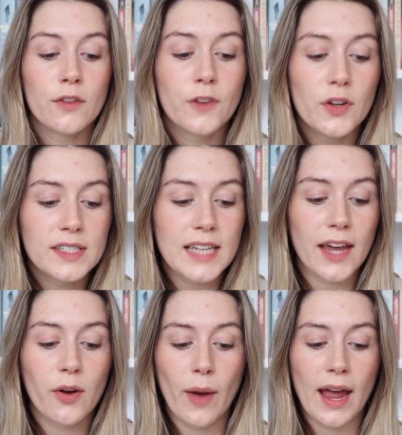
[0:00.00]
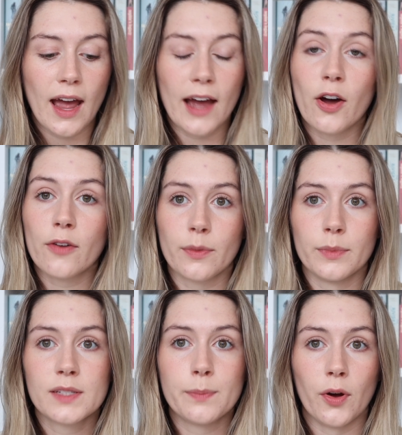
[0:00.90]
The first takeaway I got from
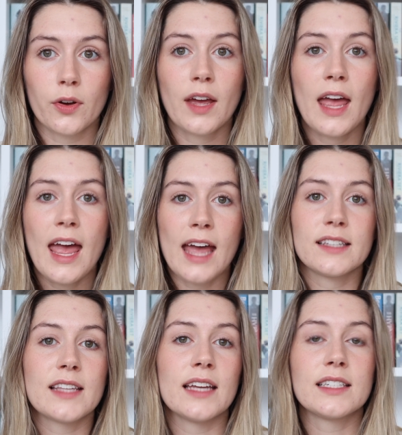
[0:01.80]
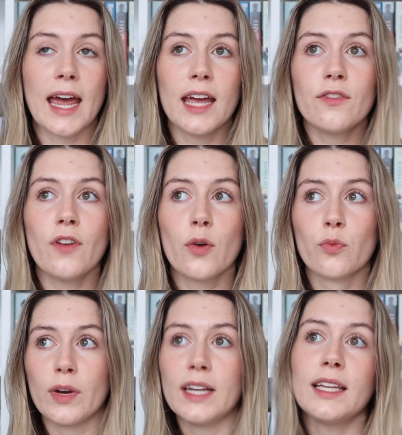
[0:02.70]
this book is that Dave
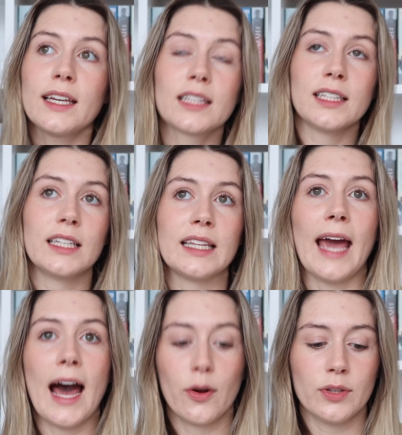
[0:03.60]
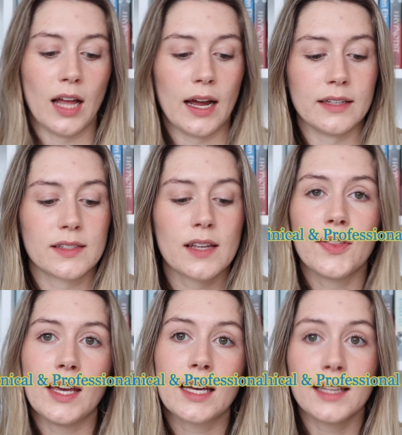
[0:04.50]
really clearly outlines
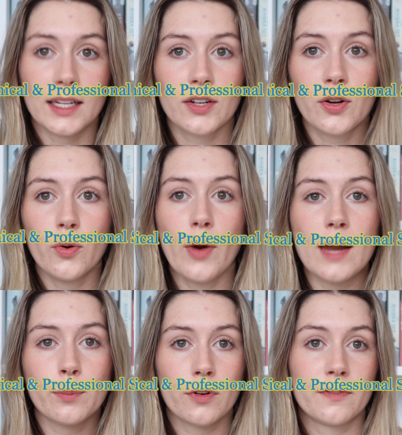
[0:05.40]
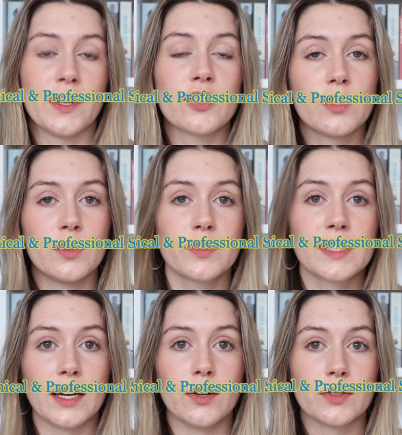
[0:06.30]
the clinical and professional
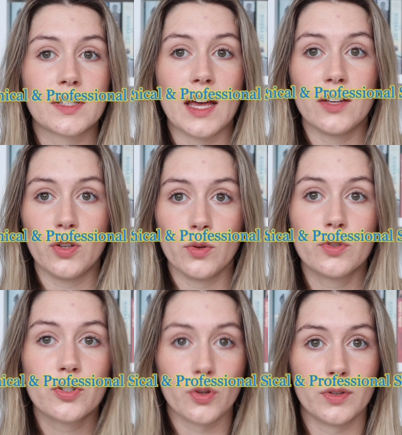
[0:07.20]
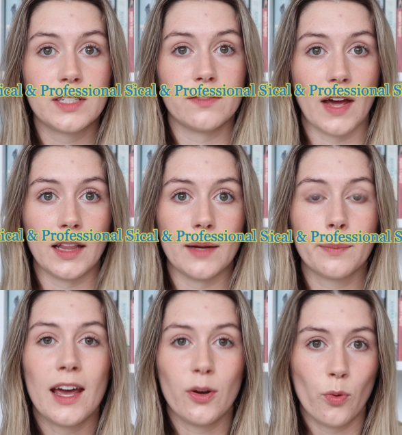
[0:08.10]
skills that you should develop
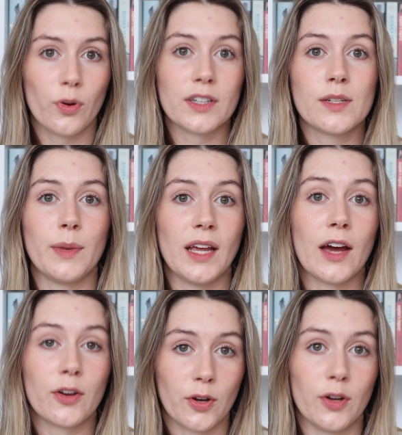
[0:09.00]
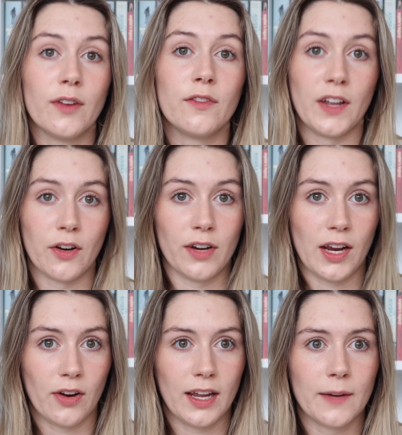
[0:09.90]
in order to be a good
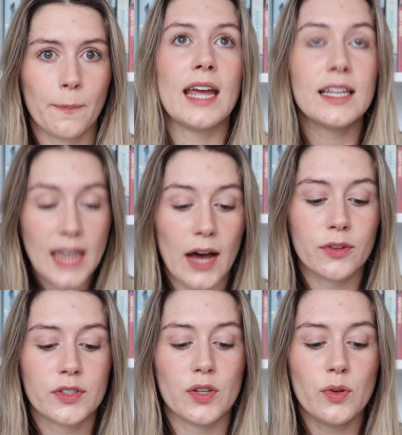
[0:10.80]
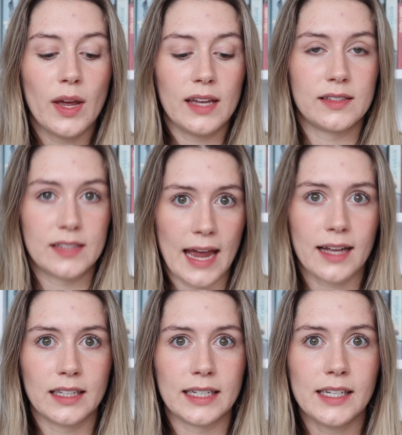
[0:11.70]
veterinarian. He tells you
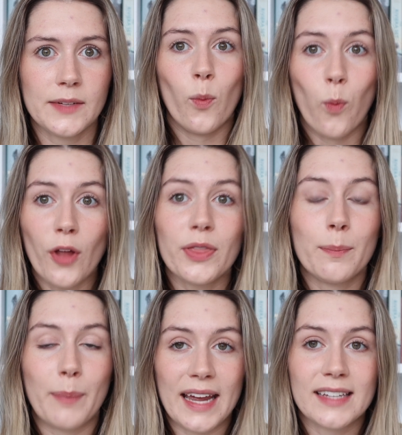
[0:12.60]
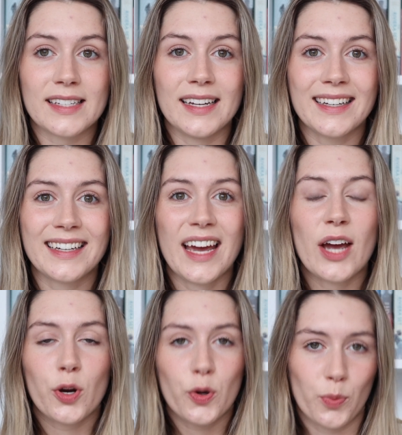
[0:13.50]
exactly what the basic
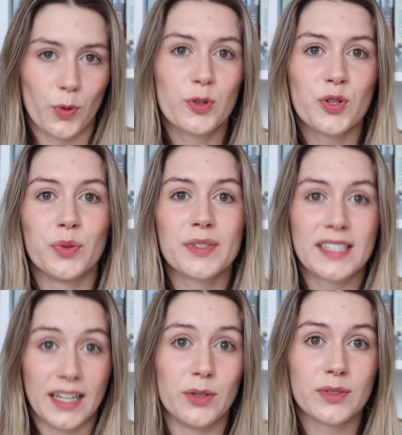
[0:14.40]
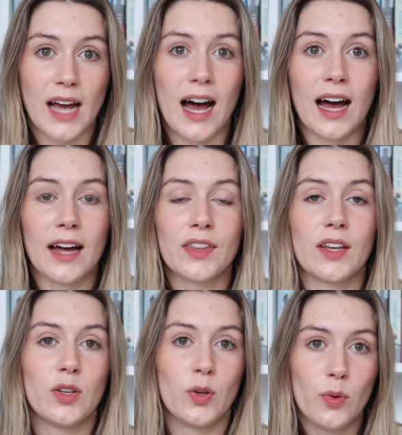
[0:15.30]
crucial skills are
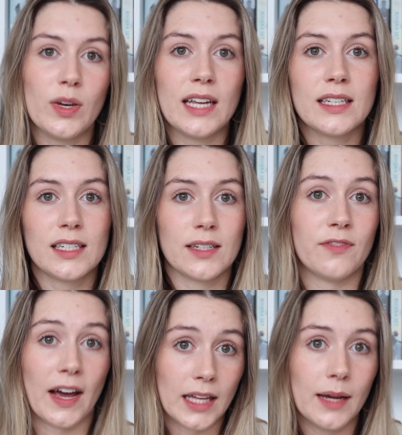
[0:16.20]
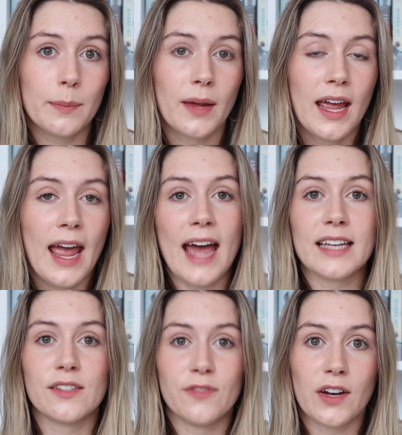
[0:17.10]
that you need to develop
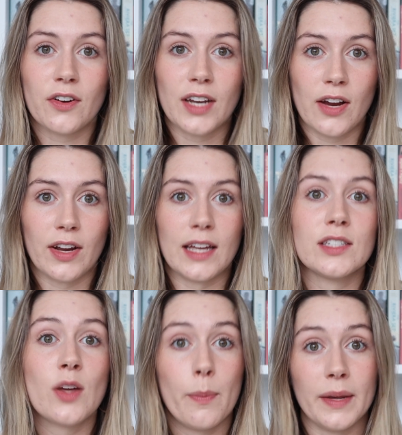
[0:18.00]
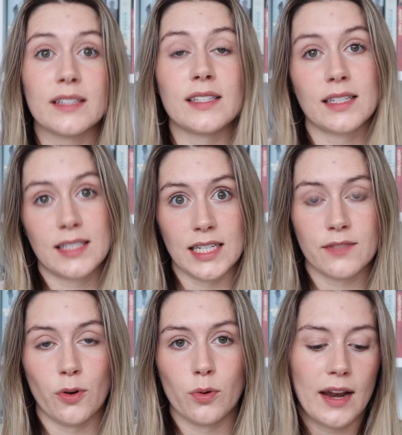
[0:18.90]
as a veterinarian to be
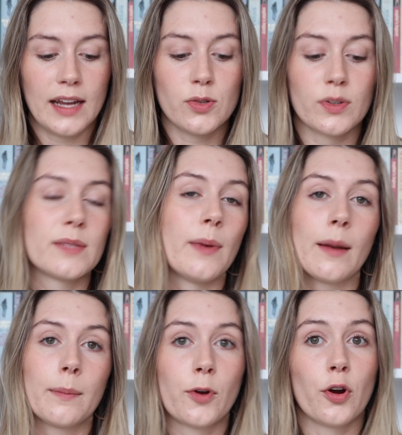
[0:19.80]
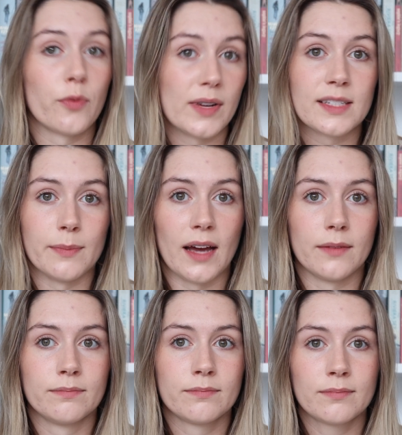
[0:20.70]
successful. He talks about charisma,
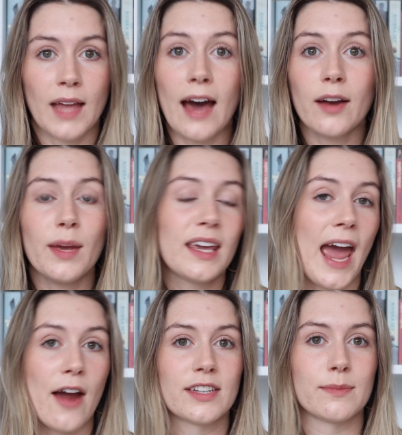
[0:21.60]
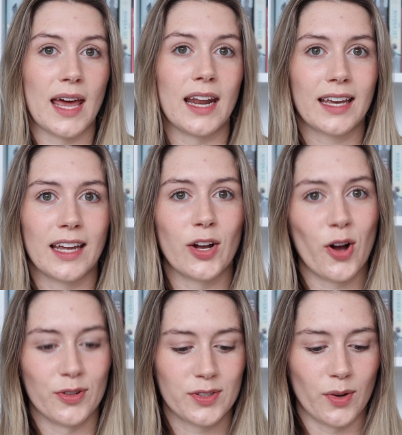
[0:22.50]
how to be charismatic in a
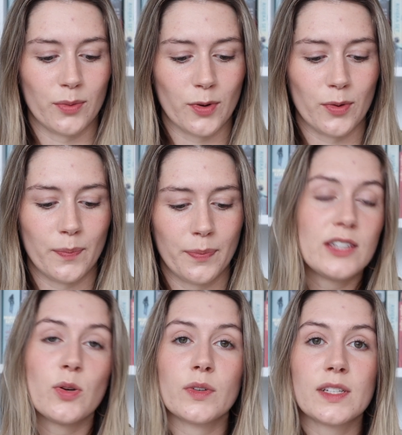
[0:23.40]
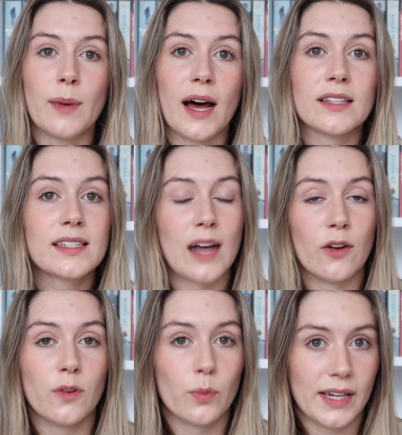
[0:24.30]
consult room. He talks about
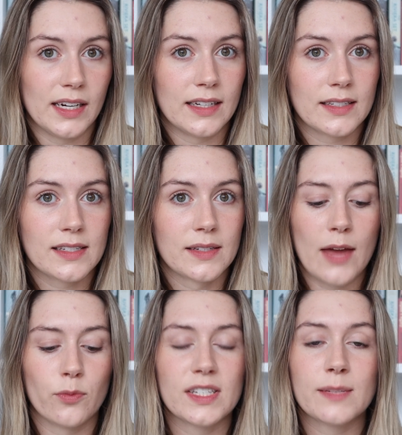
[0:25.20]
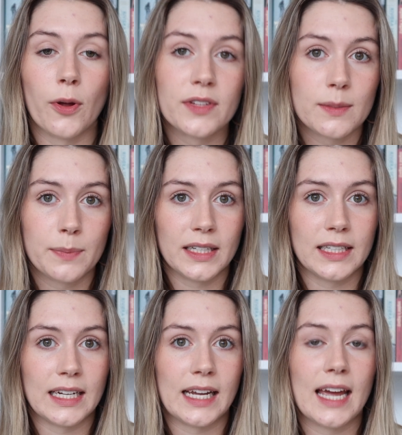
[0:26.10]
self-awareness and
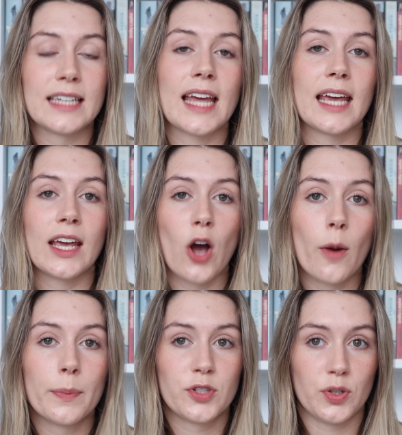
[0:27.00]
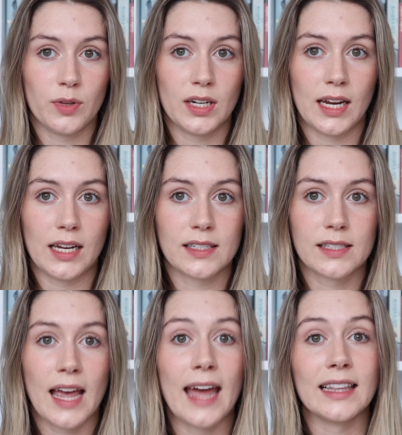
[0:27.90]
responsibility and taking
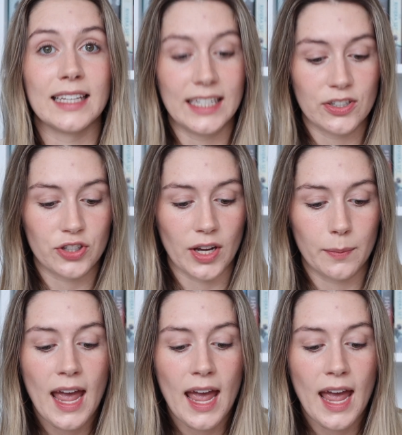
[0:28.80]
opportunities and leadership.